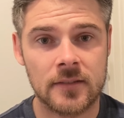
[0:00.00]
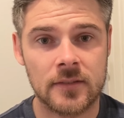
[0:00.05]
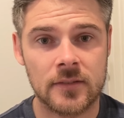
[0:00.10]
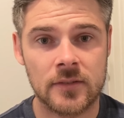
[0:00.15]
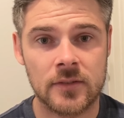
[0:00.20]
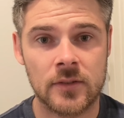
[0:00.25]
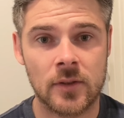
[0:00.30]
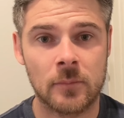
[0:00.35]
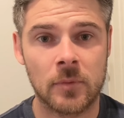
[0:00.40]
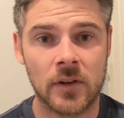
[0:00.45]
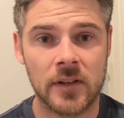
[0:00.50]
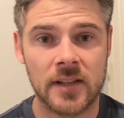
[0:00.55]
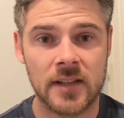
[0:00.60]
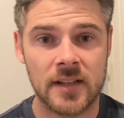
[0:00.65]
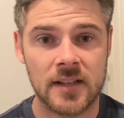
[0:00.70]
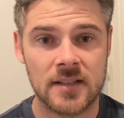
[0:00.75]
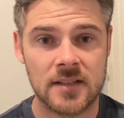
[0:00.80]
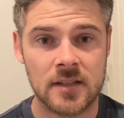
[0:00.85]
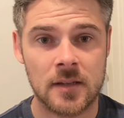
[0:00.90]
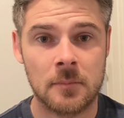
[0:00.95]
your
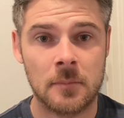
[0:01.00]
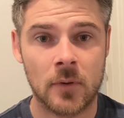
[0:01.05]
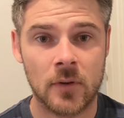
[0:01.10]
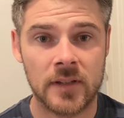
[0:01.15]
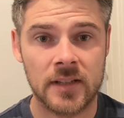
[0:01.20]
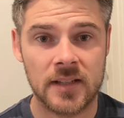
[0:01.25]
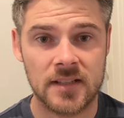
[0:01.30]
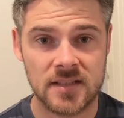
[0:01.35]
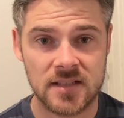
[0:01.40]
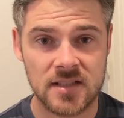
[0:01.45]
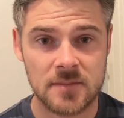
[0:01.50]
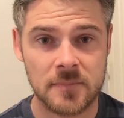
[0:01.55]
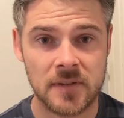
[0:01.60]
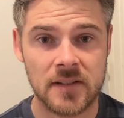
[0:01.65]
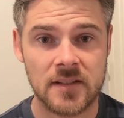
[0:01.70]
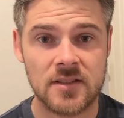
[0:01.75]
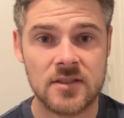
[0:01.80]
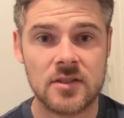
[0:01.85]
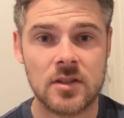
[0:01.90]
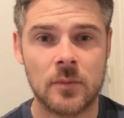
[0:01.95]
mind has
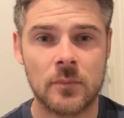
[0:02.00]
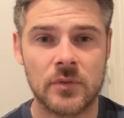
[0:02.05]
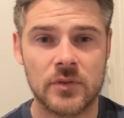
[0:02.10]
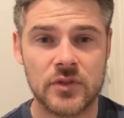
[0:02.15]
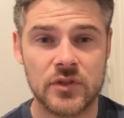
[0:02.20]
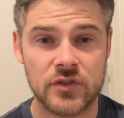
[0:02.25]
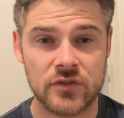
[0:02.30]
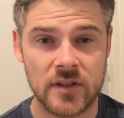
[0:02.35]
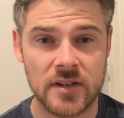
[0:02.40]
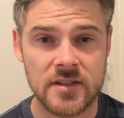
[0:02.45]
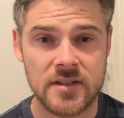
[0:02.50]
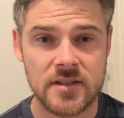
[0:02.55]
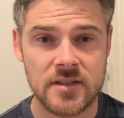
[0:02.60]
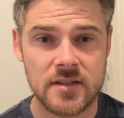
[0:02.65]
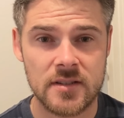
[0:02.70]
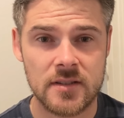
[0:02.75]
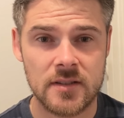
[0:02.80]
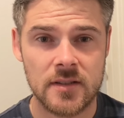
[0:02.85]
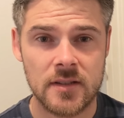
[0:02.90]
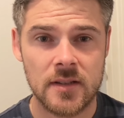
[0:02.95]
experienced so much
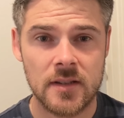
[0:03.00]
stress